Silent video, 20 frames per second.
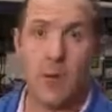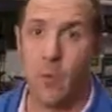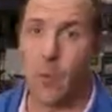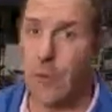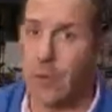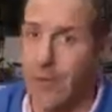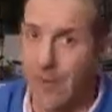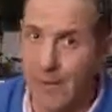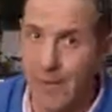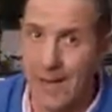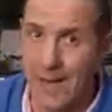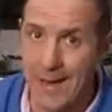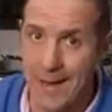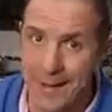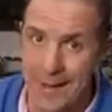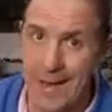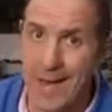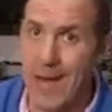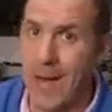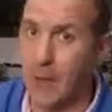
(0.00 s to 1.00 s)
Well,
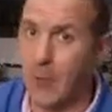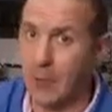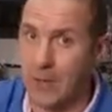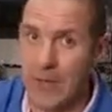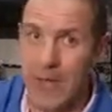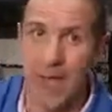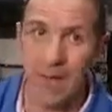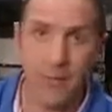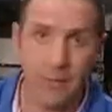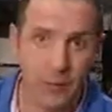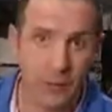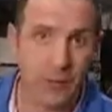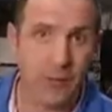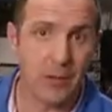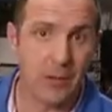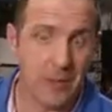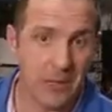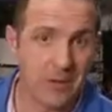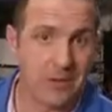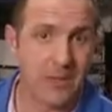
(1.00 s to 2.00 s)
then I would have to
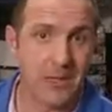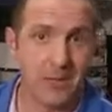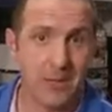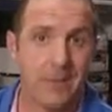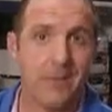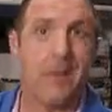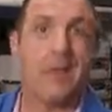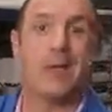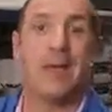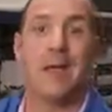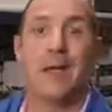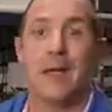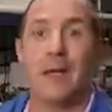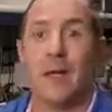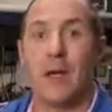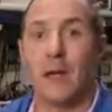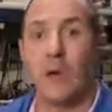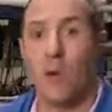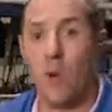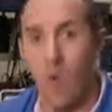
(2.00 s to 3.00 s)
look at some
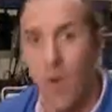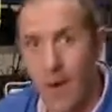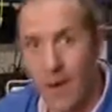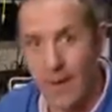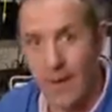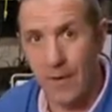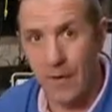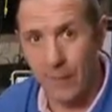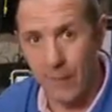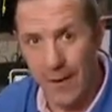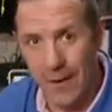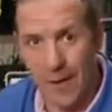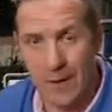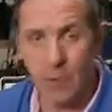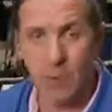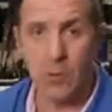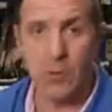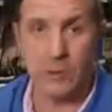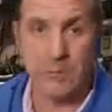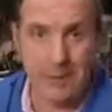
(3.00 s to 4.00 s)

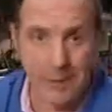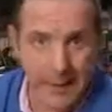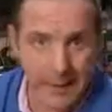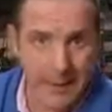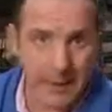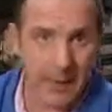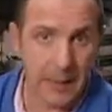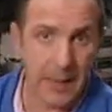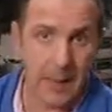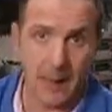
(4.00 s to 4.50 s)
quantifiable data.